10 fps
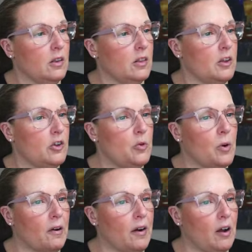The
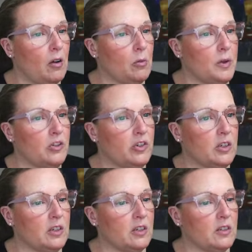URL, which
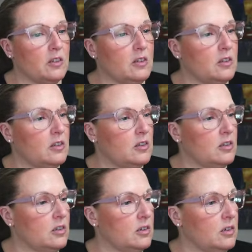is,